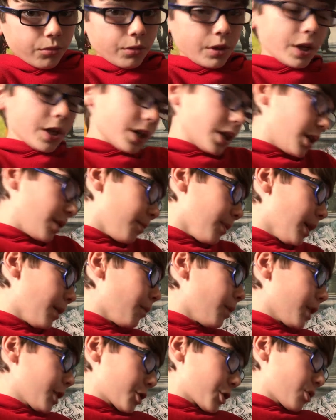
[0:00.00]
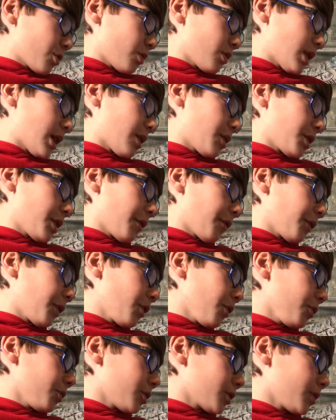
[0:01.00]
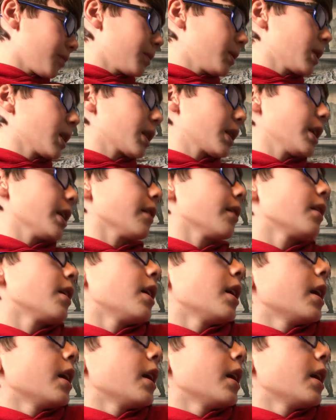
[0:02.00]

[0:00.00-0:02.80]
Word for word: And he might want to show her how he feels or something like that.